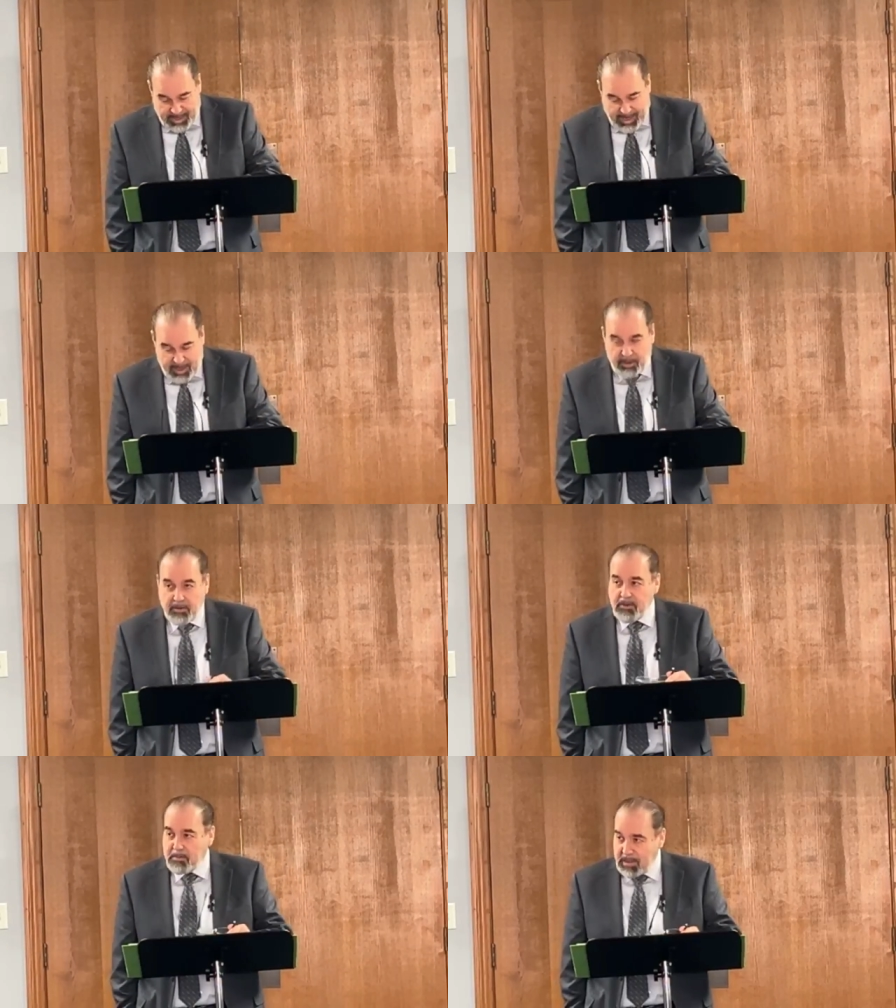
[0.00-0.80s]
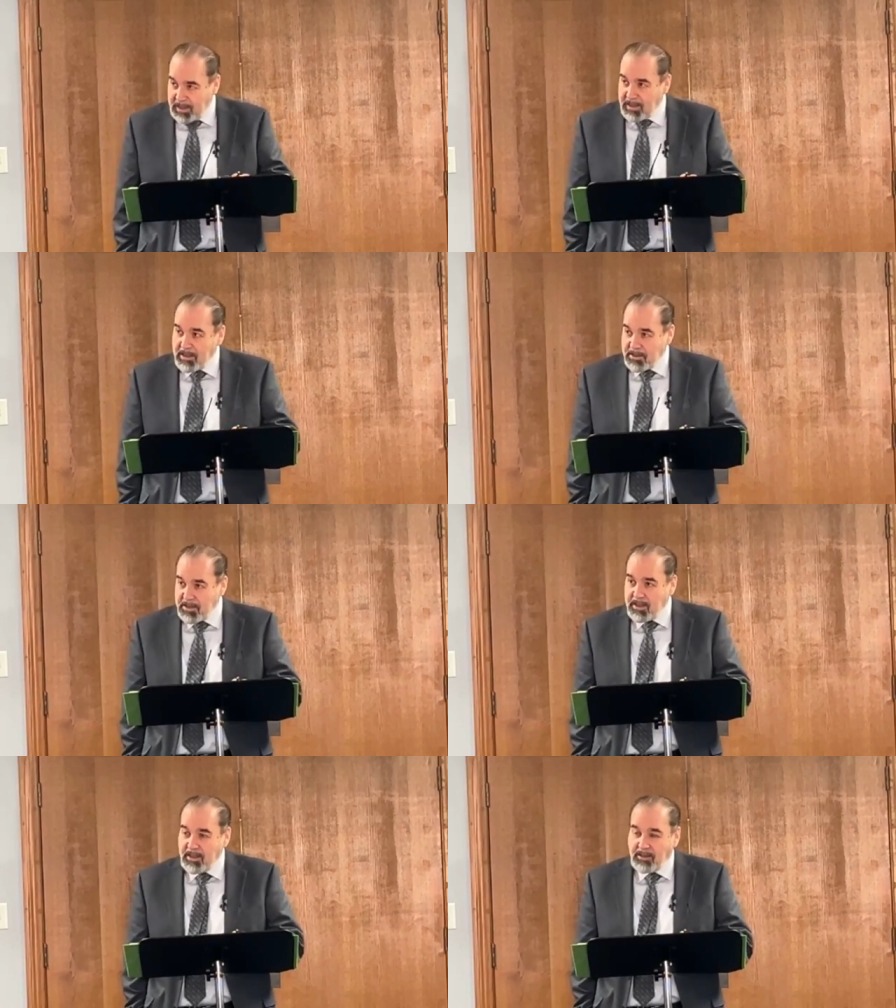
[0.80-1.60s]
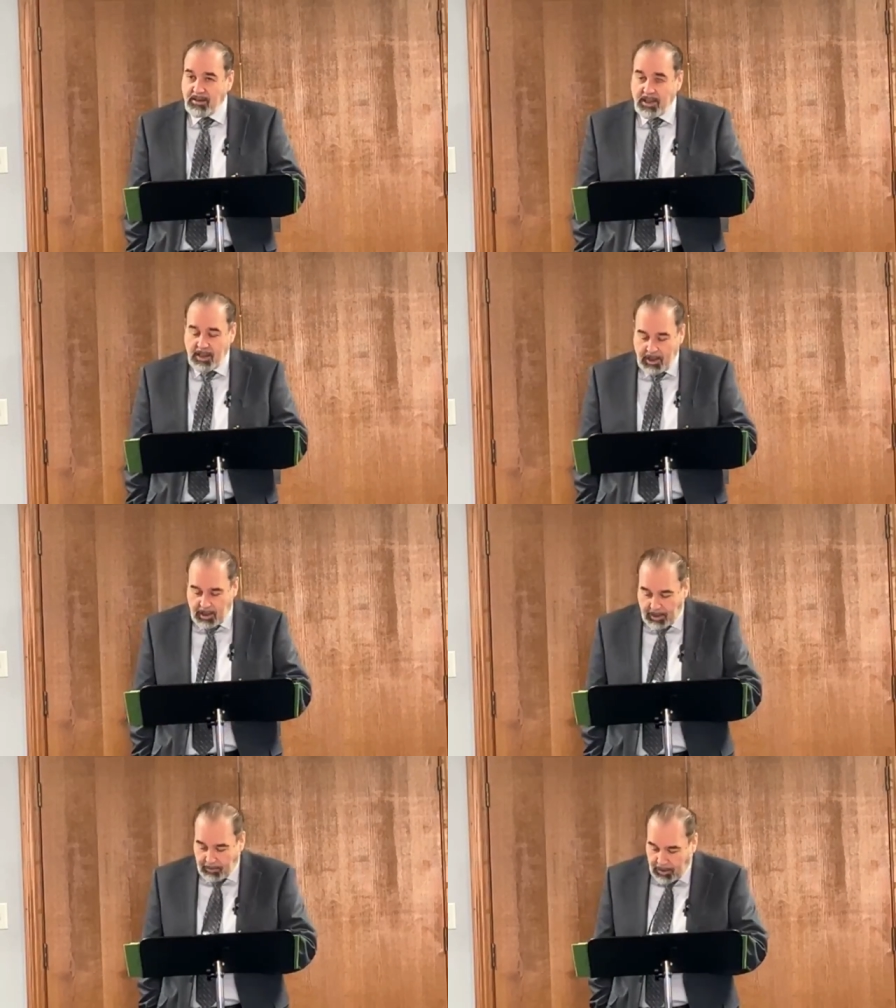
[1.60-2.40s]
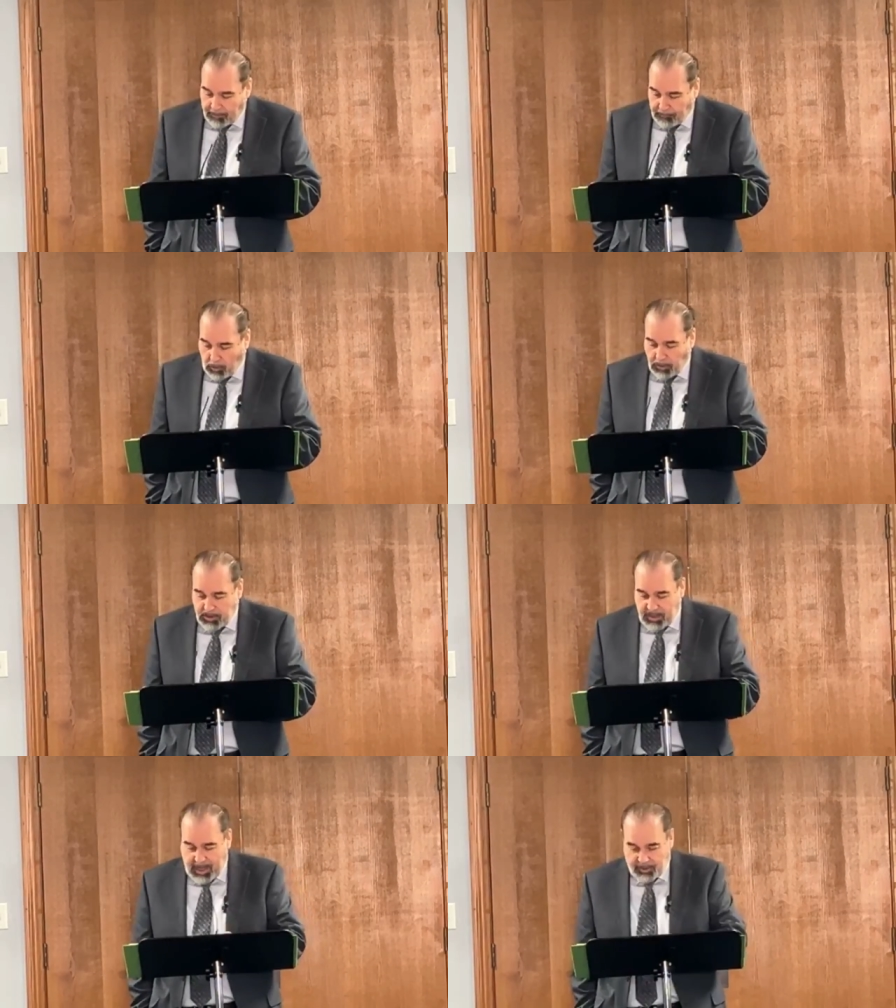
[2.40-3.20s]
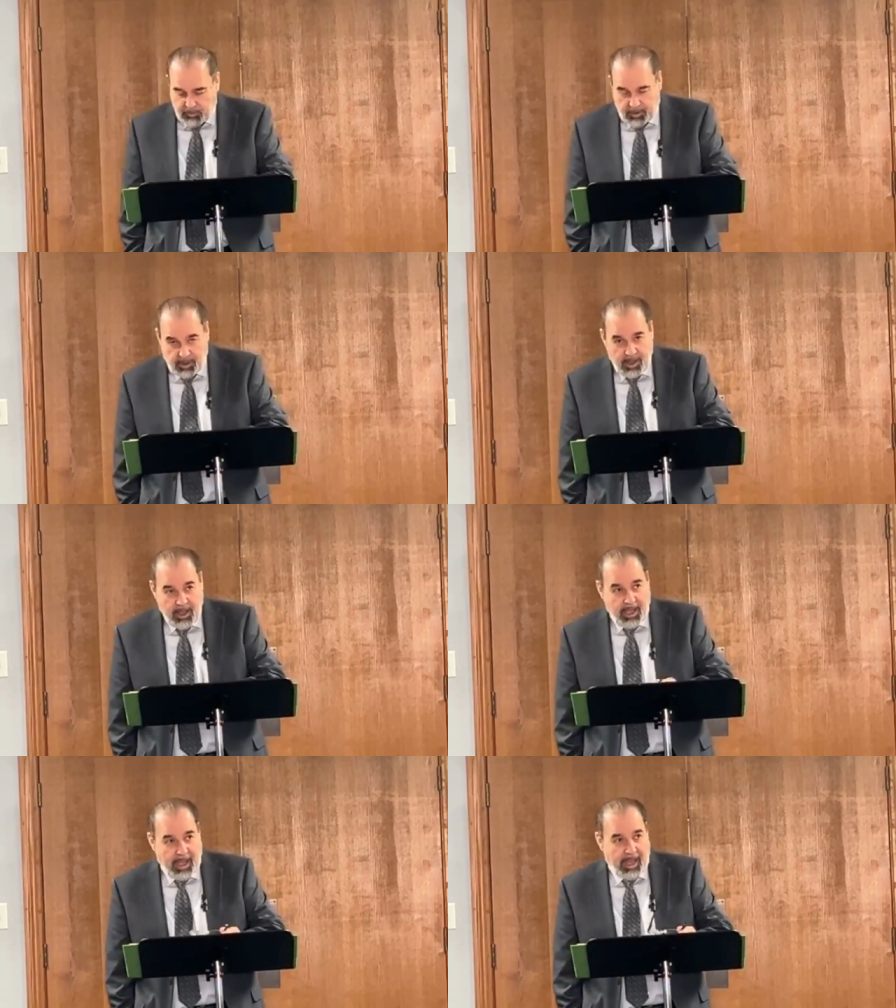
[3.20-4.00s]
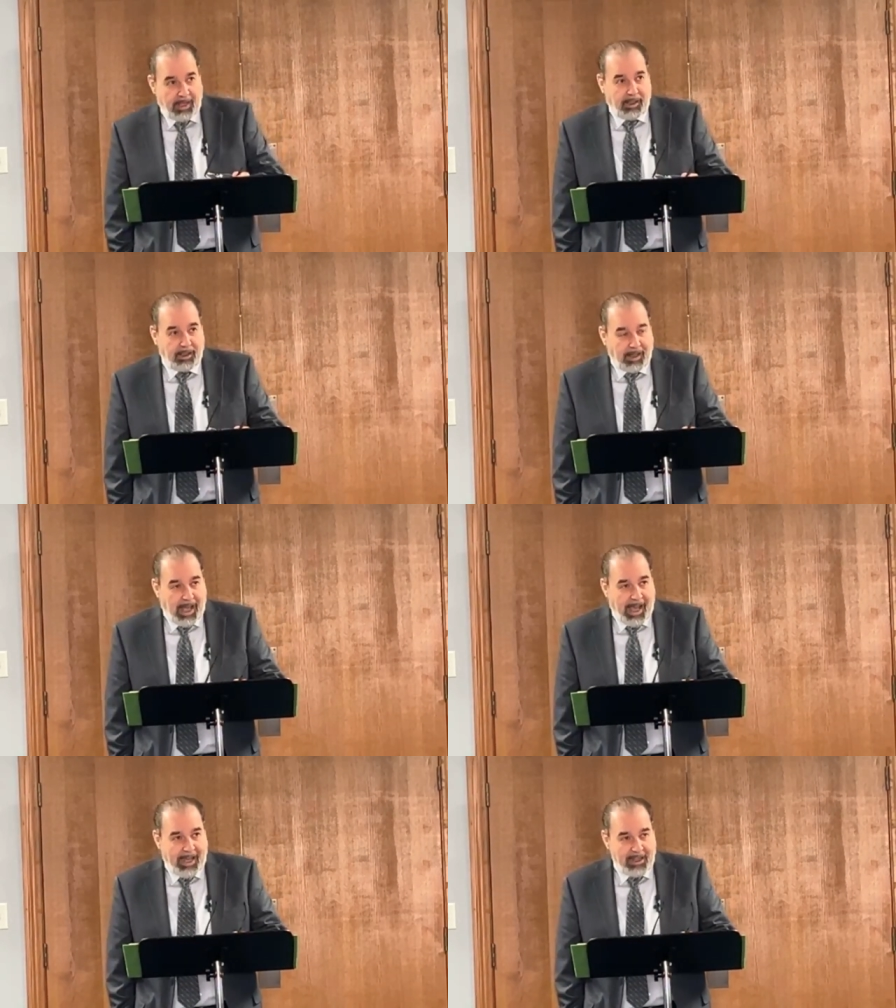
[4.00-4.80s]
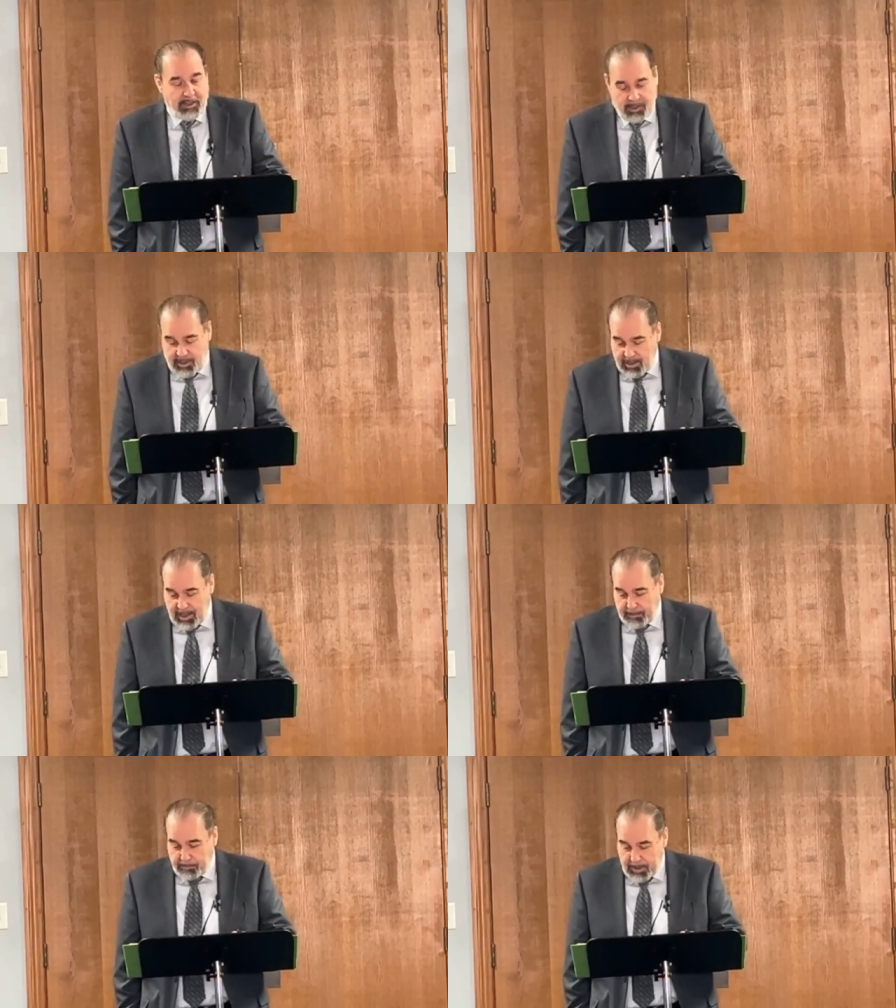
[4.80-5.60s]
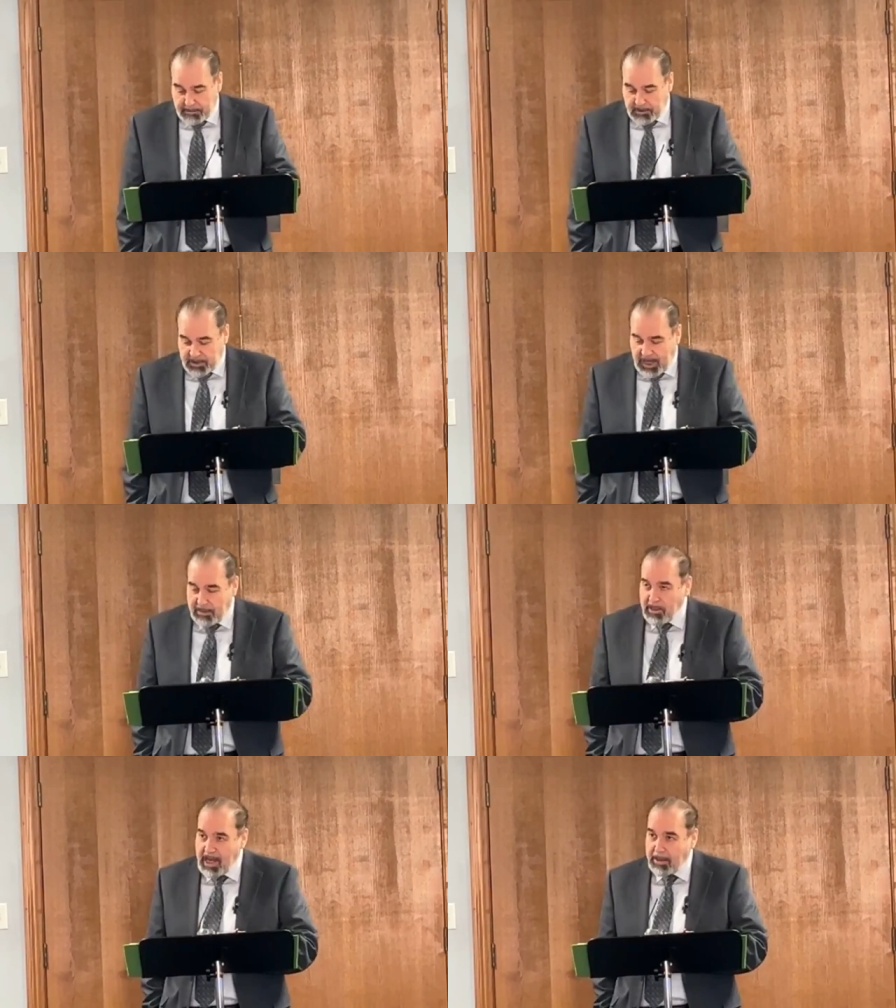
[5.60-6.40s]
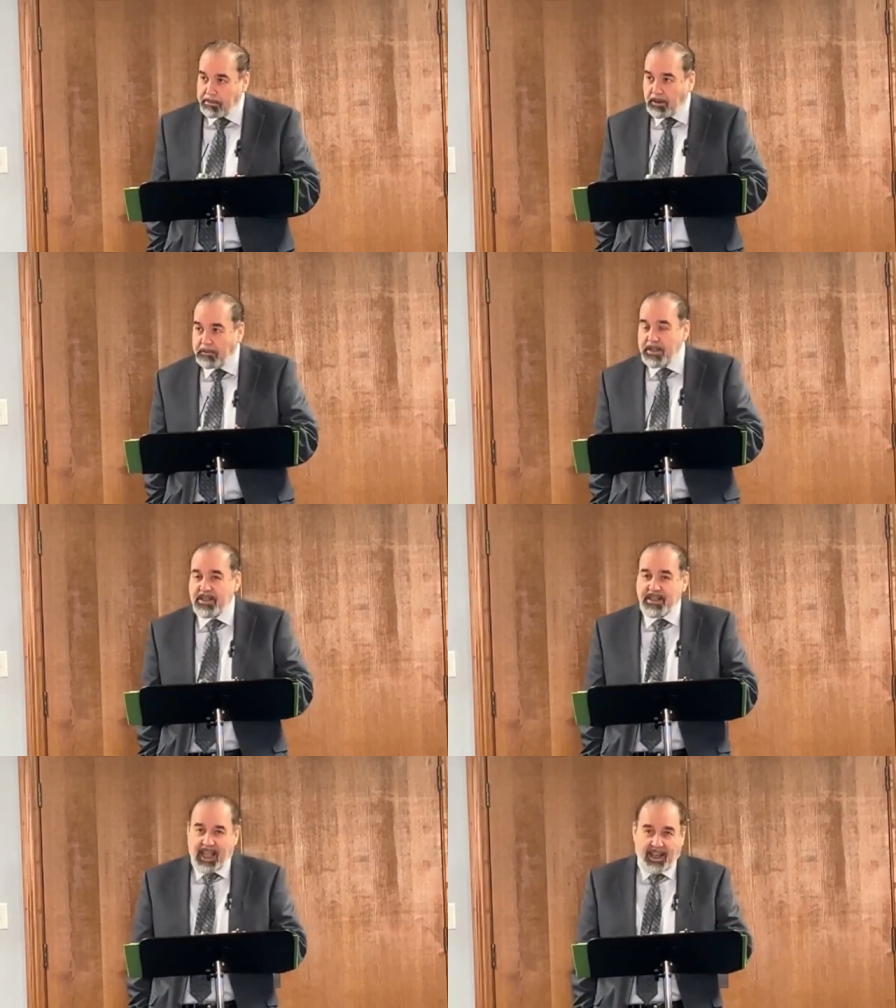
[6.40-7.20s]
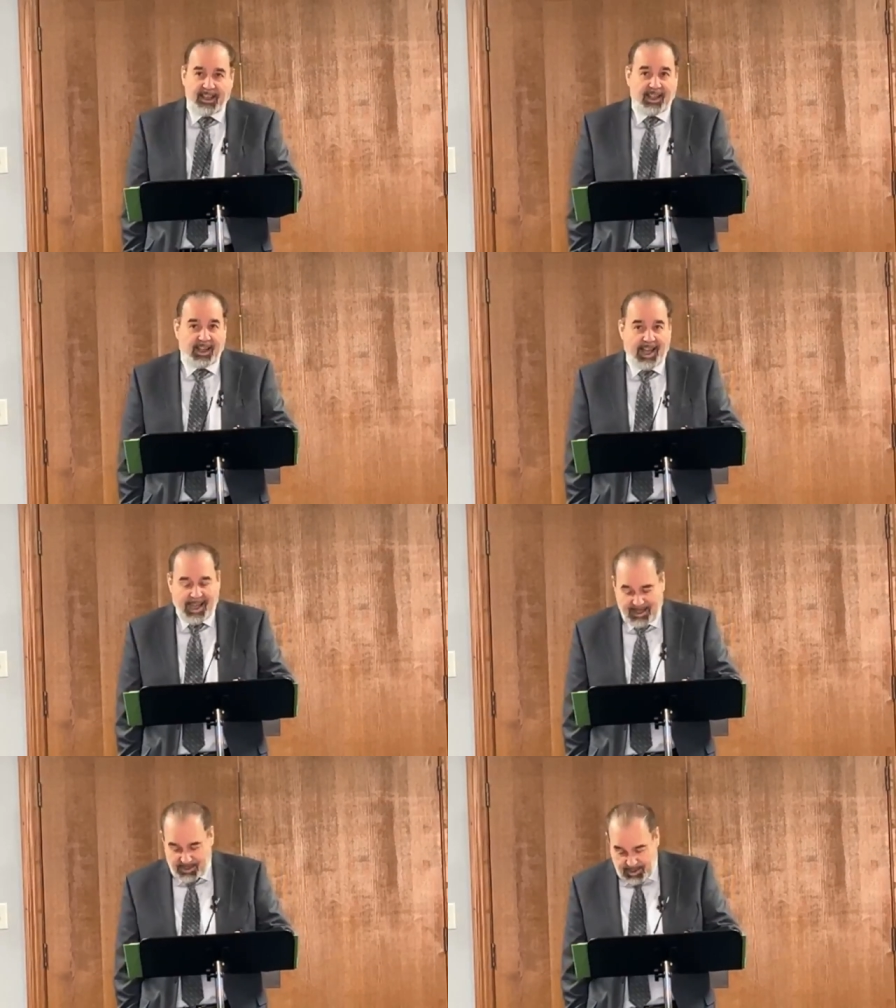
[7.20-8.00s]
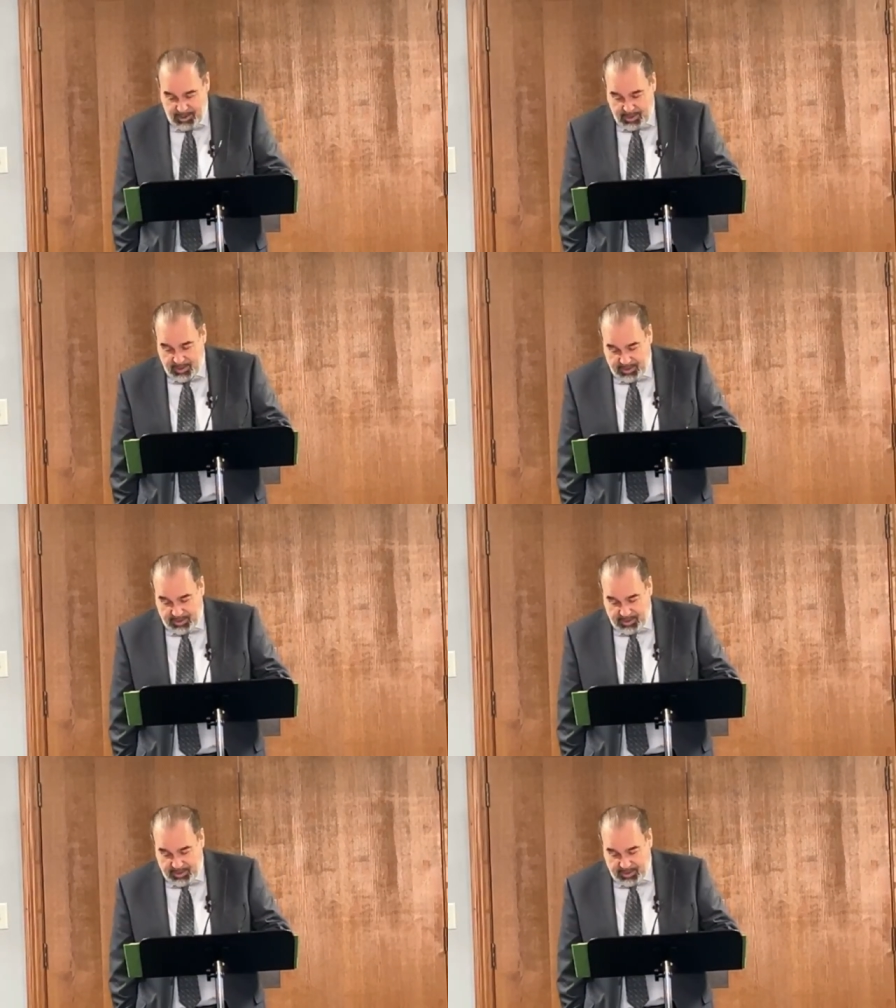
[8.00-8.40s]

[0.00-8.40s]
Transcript: it angers me still, uh, false doctrine and lies and people standing behind pulpits telling lies